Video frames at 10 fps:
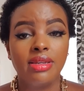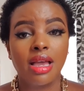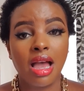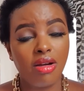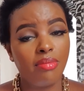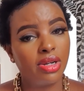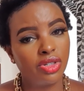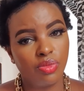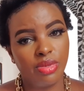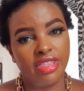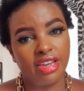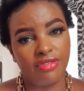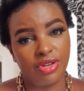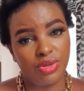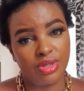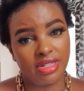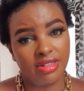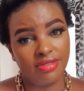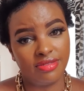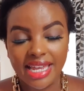How about you be there for
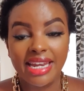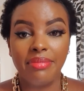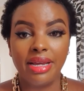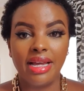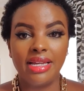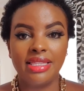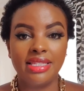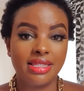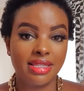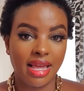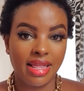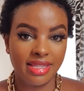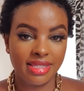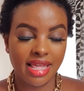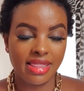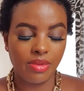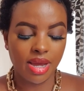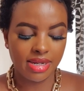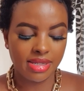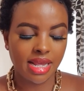yourself? This other
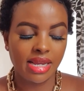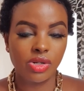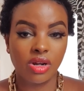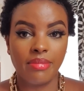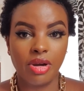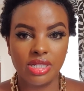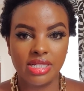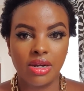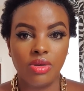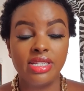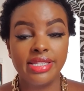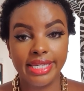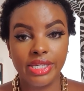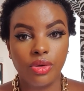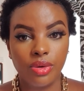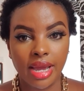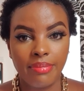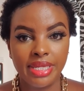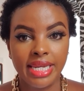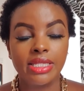one is, I talk about it a lot. Seek your own
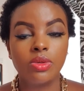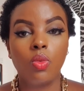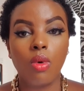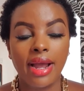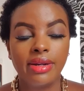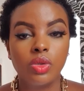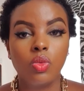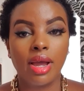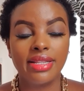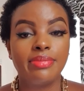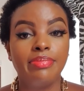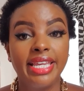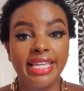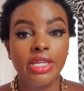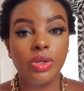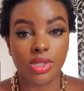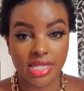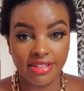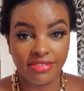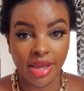happiness. Work towards making
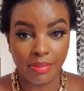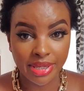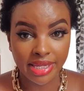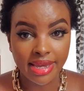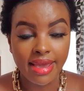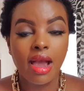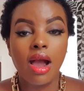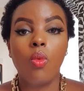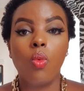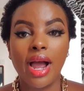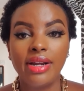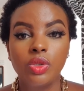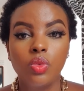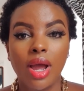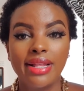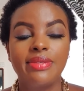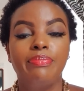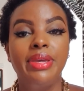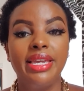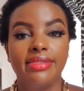yourself happy. Work towards
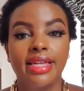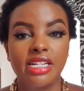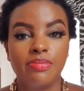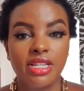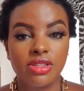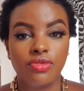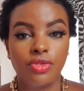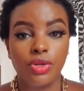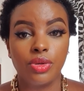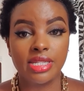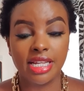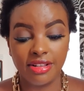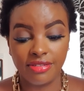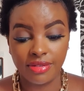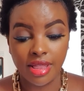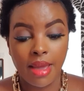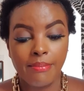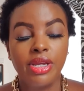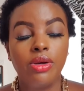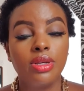being that person for yourself,
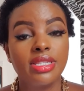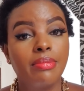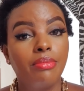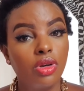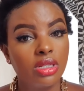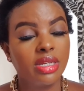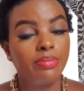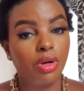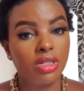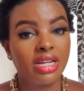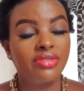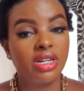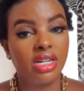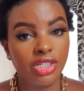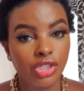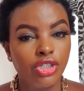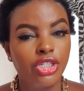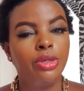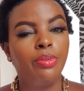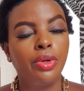because the most important
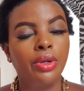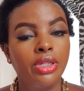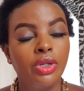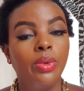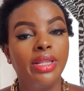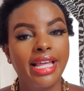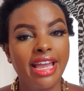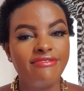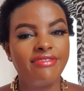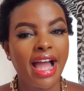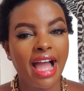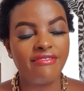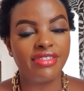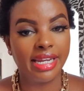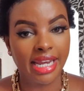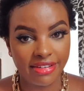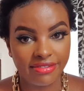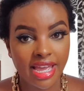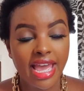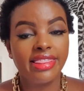relationship you will ever have in life,
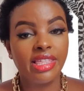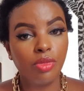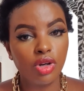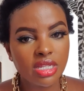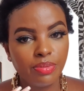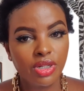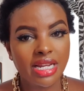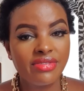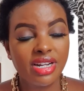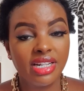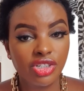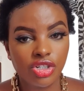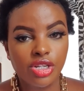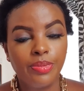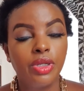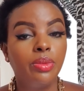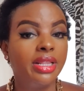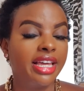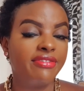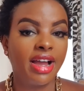the most important relationship you will
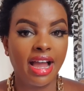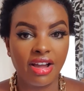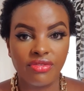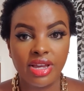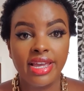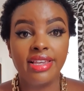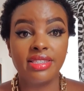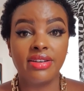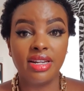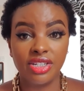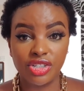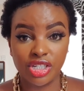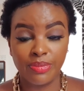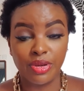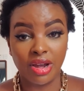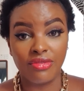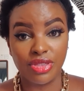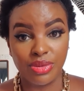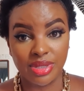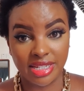ever have is the relationship you have
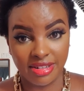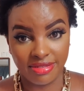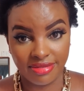with yourself.